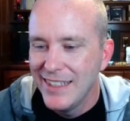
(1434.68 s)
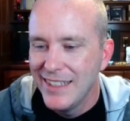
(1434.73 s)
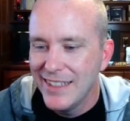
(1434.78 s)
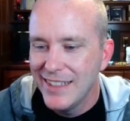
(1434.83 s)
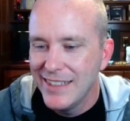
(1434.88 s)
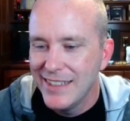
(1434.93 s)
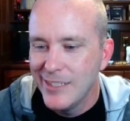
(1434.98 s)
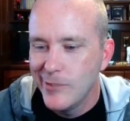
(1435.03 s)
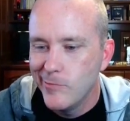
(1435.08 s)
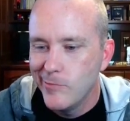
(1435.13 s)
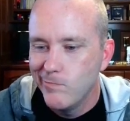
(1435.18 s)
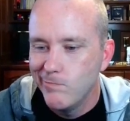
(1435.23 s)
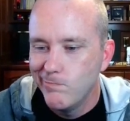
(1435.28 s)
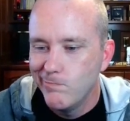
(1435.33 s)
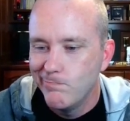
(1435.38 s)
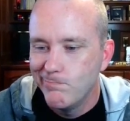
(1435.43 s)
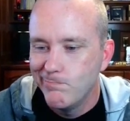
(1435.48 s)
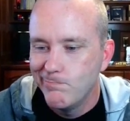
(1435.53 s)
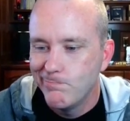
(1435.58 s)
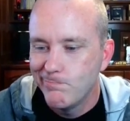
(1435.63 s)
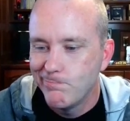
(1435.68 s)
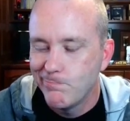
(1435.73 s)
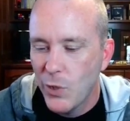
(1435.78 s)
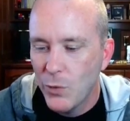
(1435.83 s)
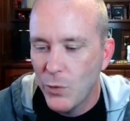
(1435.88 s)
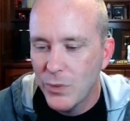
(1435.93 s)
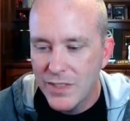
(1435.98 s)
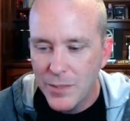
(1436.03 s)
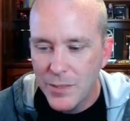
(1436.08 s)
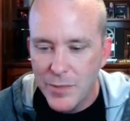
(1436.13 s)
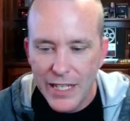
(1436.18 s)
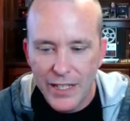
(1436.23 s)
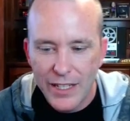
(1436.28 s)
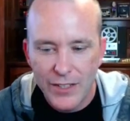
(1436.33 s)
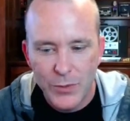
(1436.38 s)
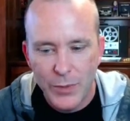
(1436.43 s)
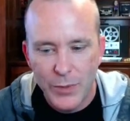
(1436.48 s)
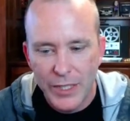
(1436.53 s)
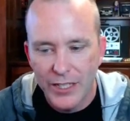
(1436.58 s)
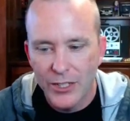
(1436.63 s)
What's something
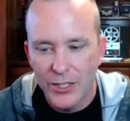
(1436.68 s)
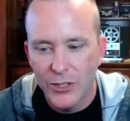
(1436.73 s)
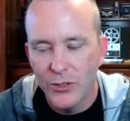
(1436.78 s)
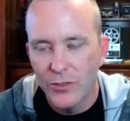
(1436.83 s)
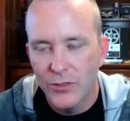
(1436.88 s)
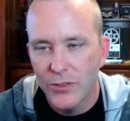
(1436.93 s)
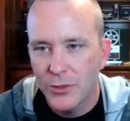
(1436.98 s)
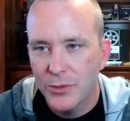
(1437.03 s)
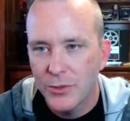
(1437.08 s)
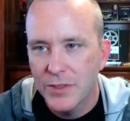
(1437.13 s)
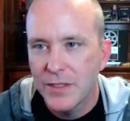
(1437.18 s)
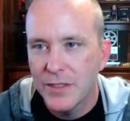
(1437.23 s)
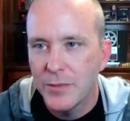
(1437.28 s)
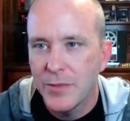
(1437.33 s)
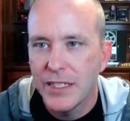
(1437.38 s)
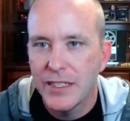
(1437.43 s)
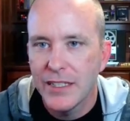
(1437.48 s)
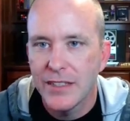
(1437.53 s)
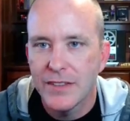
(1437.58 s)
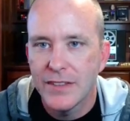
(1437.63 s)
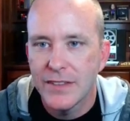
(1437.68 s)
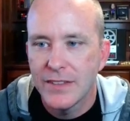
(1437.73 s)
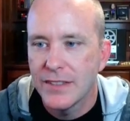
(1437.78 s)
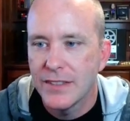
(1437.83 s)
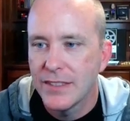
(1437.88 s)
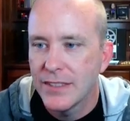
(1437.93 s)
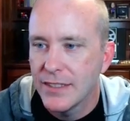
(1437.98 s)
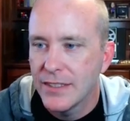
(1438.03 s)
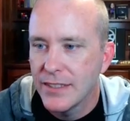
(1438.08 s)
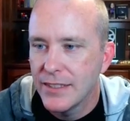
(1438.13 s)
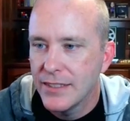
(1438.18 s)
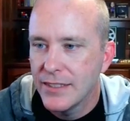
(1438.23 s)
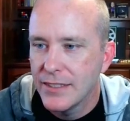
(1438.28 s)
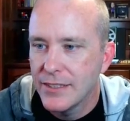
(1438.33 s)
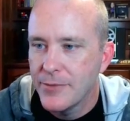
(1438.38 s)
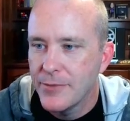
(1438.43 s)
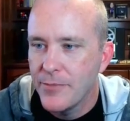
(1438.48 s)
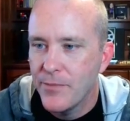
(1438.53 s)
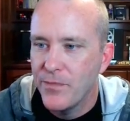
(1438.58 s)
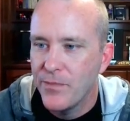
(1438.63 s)
else we can go over? What's something else?
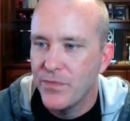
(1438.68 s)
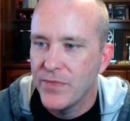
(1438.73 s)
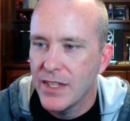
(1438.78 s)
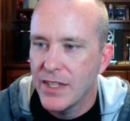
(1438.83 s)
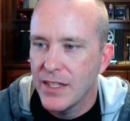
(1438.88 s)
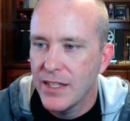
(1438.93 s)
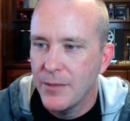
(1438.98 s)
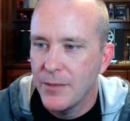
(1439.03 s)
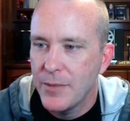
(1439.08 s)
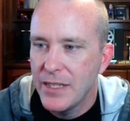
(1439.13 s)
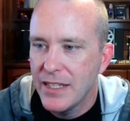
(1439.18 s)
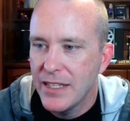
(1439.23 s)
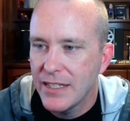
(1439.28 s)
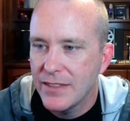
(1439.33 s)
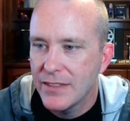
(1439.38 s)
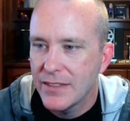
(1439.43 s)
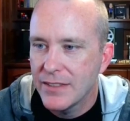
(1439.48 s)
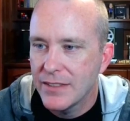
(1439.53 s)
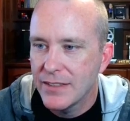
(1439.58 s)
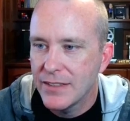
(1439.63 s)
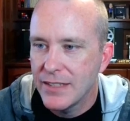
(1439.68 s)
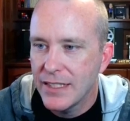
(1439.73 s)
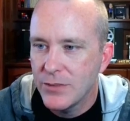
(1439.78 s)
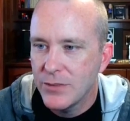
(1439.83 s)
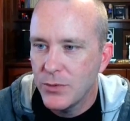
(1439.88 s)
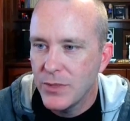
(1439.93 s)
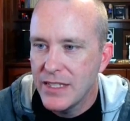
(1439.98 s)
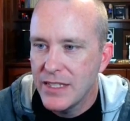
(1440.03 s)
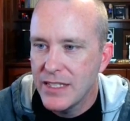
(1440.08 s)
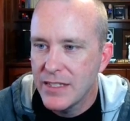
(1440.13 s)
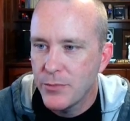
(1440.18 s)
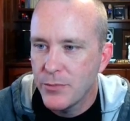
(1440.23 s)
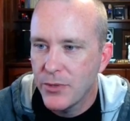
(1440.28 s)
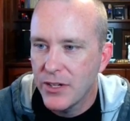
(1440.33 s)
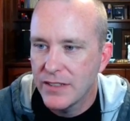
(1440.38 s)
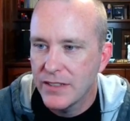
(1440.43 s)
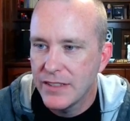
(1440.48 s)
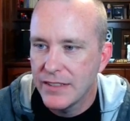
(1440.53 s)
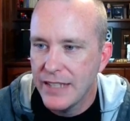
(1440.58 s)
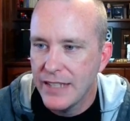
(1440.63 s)
I mean, that's what this
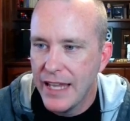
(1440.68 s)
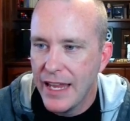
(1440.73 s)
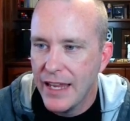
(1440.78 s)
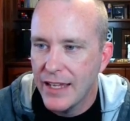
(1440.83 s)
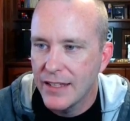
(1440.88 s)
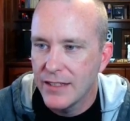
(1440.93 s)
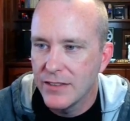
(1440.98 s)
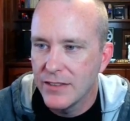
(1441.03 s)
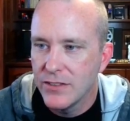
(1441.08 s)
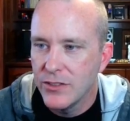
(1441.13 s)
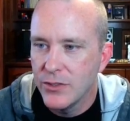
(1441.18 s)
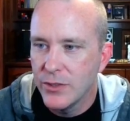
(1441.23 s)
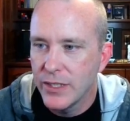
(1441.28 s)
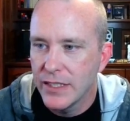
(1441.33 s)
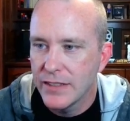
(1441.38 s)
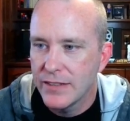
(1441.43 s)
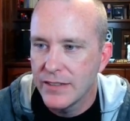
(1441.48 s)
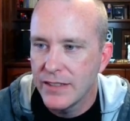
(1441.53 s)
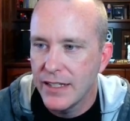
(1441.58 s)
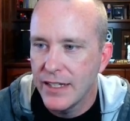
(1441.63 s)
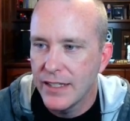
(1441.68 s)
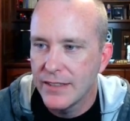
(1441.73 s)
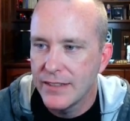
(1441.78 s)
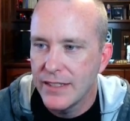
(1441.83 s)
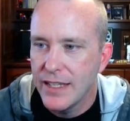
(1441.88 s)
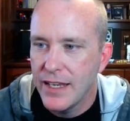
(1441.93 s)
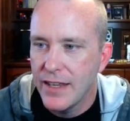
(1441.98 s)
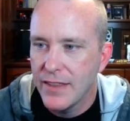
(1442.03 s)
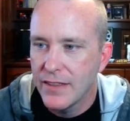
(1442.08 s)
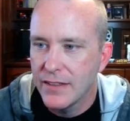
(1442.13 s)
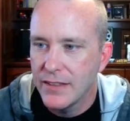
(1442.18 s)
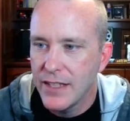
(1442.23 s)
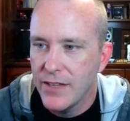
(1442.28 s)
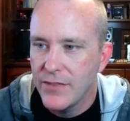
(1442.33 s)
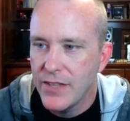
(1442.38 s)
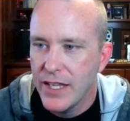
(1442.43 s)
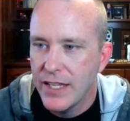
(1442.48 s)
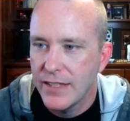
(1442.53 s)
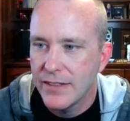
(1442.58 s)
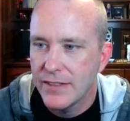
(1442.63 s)
process and is doing. It's saying it's getting the
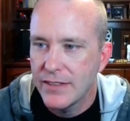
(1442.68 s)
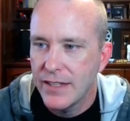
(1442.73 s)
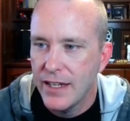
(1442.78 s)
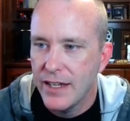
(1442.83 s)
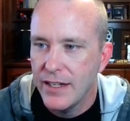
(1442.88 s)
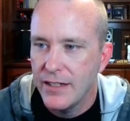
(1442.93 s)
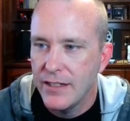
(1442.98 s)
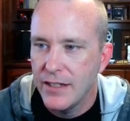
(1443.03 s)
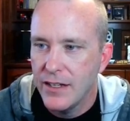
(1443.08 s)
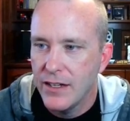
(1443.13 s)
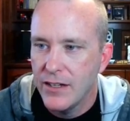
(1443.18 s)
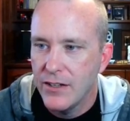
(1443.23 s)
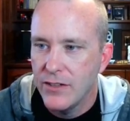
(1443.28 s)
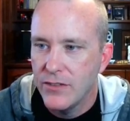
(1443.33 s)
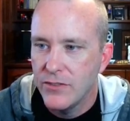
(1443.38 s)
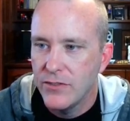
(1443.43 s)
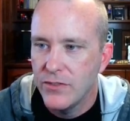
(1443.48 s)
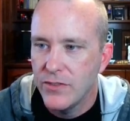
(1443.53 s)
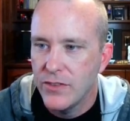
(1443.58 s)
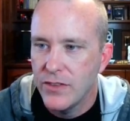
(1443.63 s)
left-hand side of